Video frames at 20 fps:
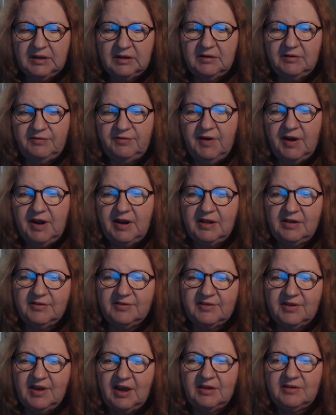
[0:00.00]
Defining
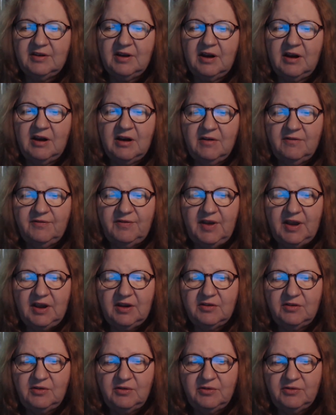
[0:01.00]
satire,
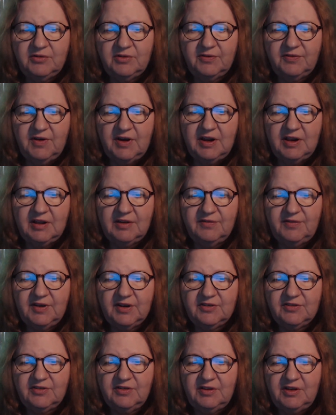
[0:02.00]
fake news, defining
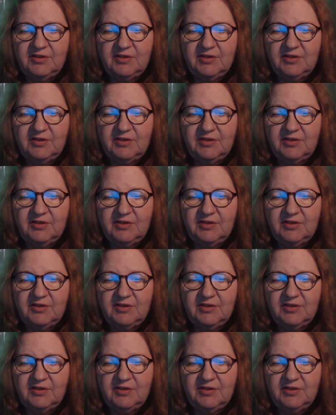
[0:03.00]
fiction,